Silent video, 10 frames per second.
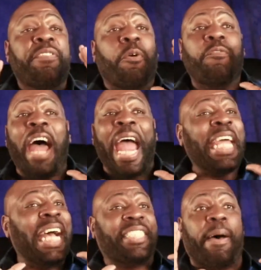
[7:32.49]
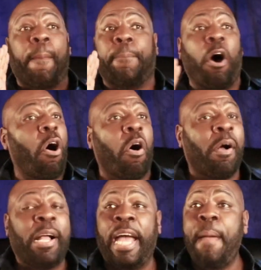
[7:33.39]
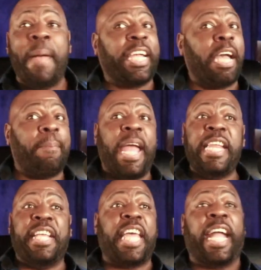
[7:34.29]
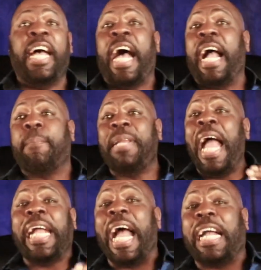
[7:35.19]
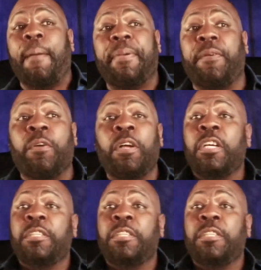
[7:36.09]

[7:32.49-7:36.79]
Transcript: The right has a ball. They make up anything. A black guy could be